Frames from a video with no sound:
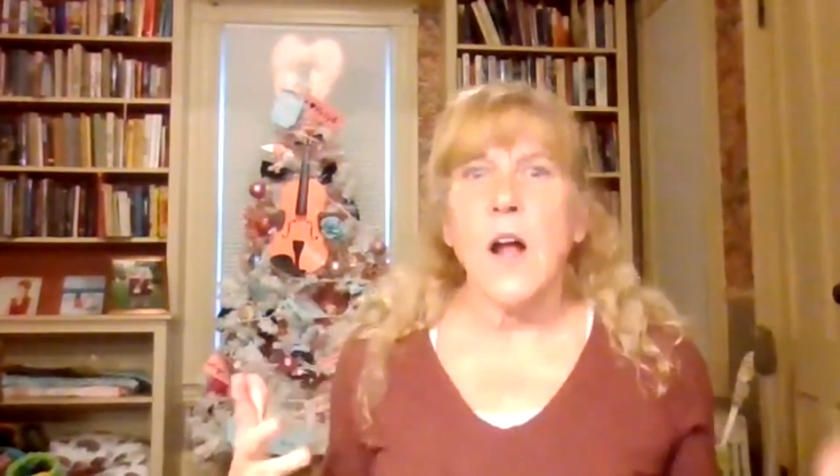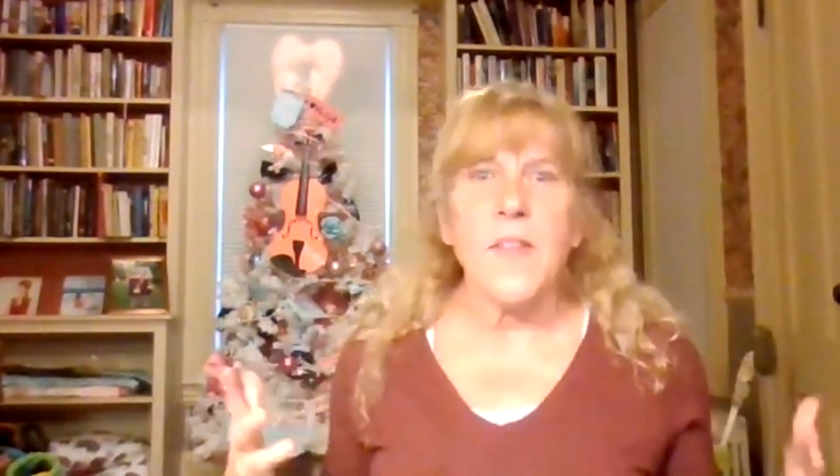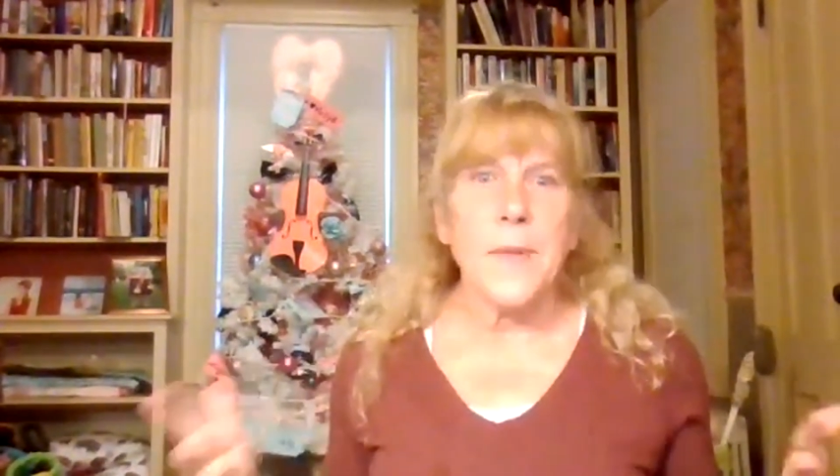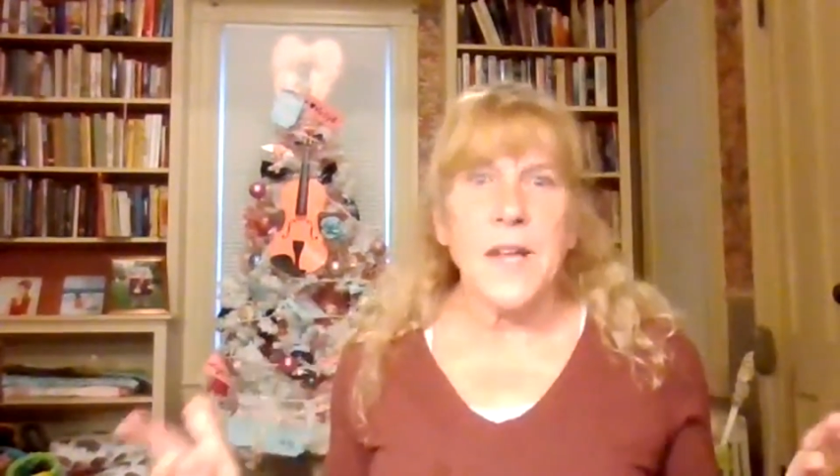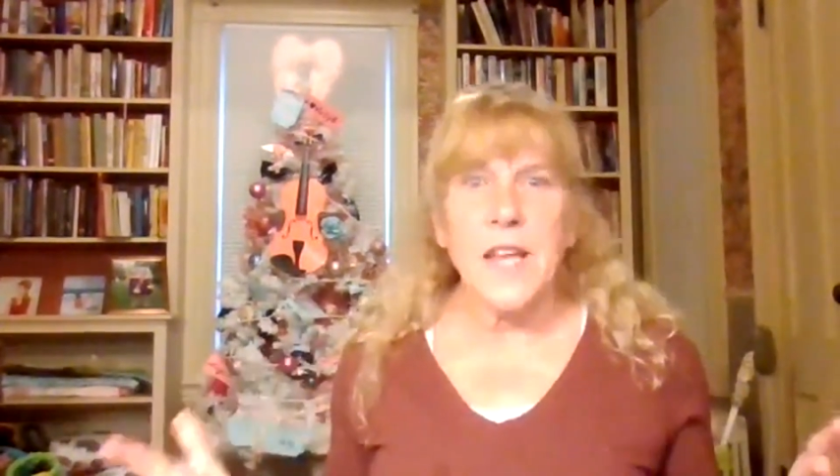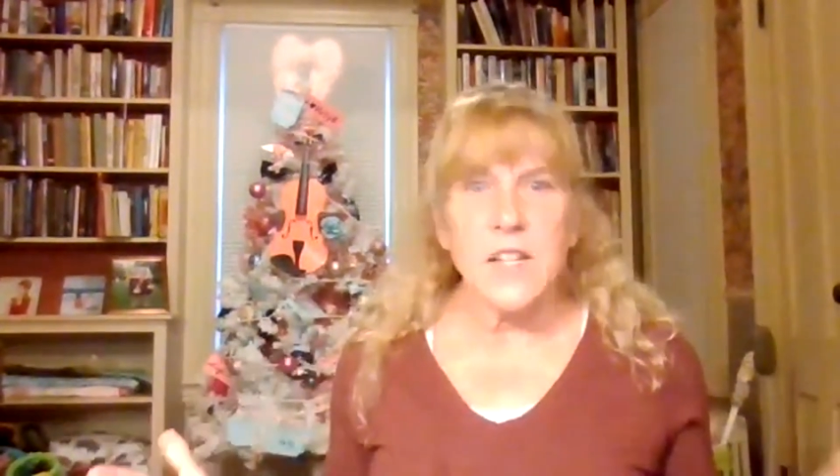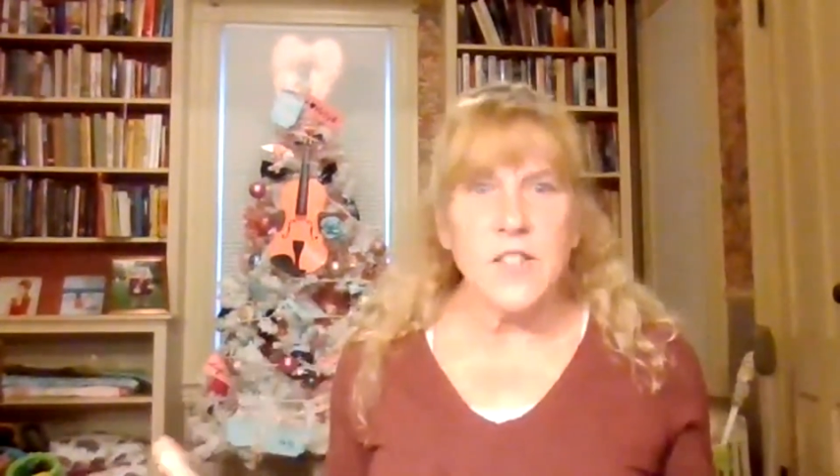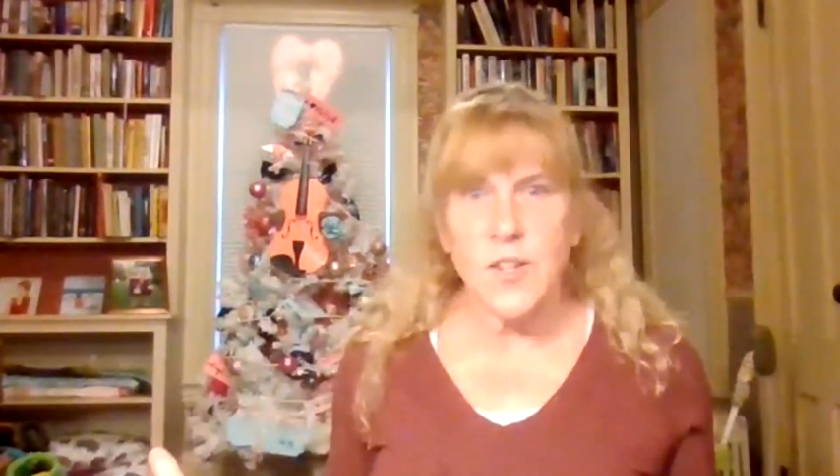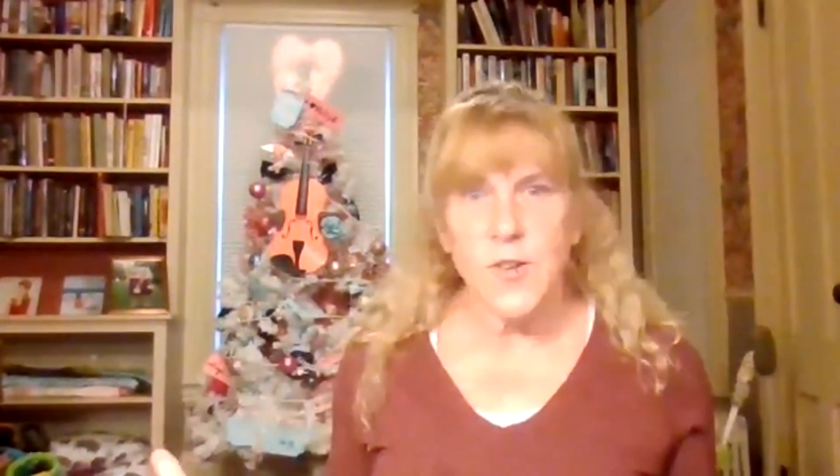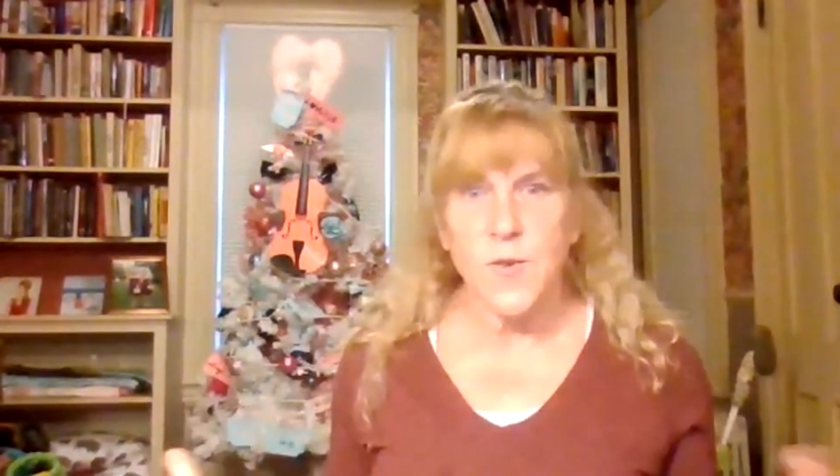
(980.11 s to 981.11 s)
all the big
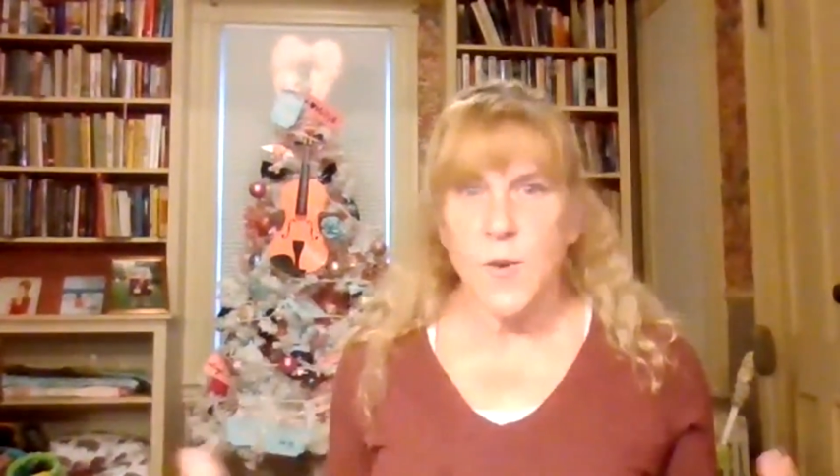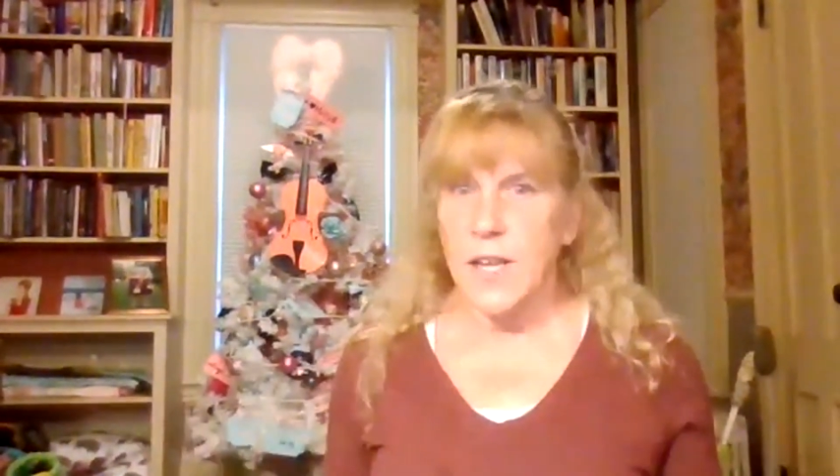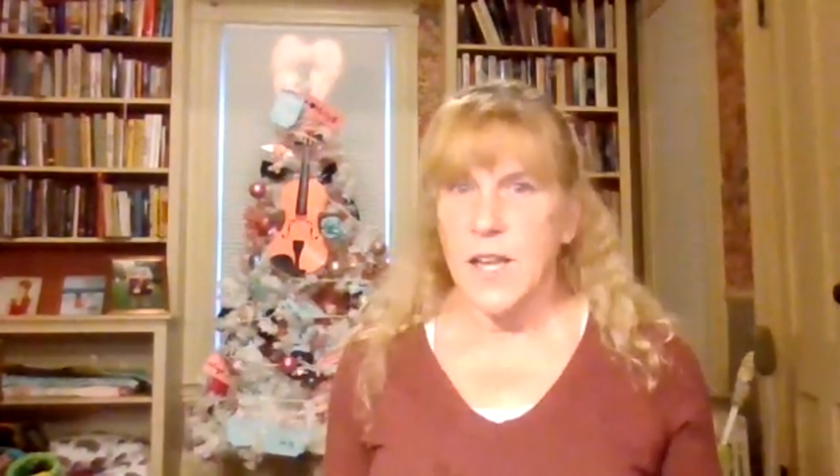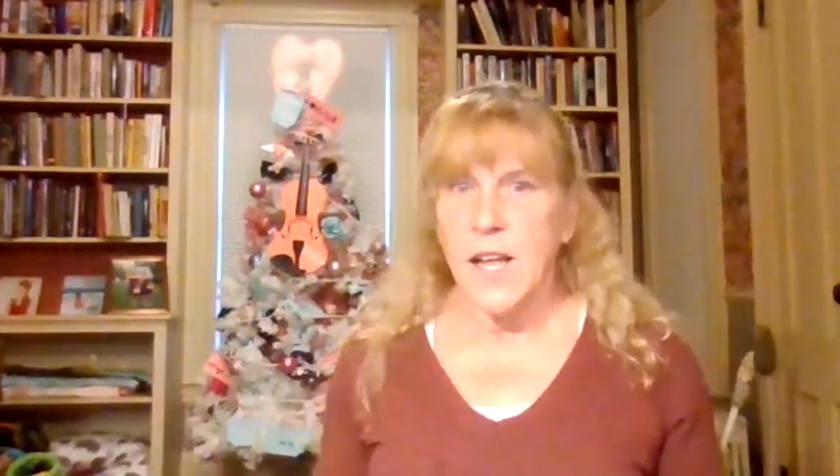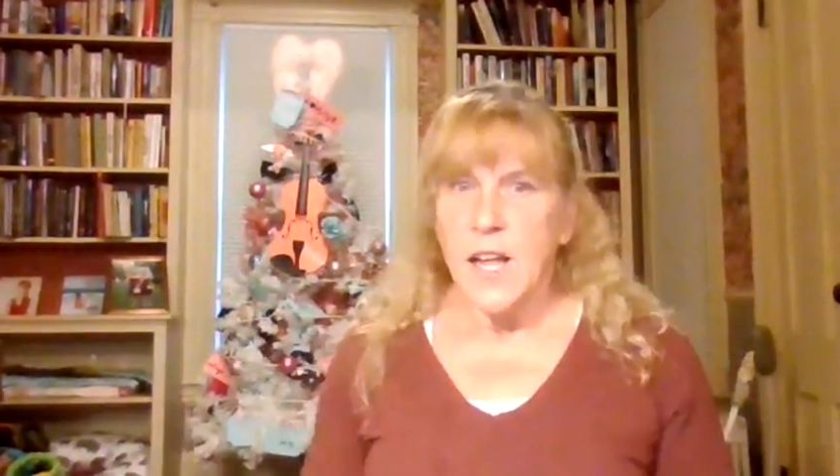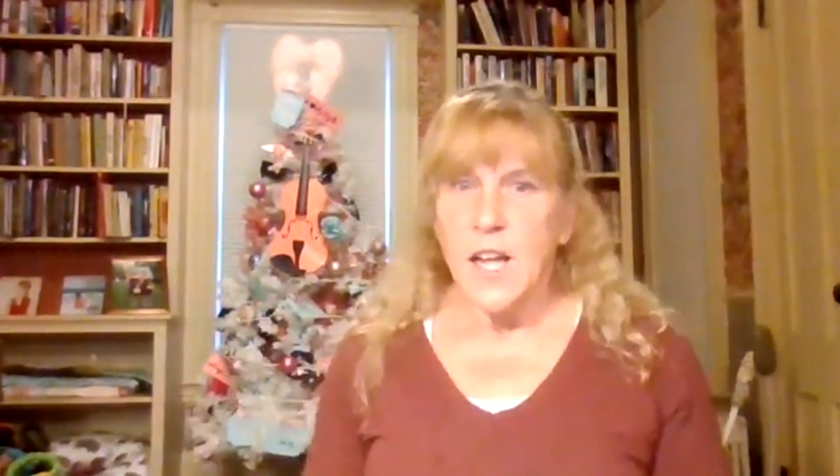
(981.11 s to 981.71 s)
kids do. And,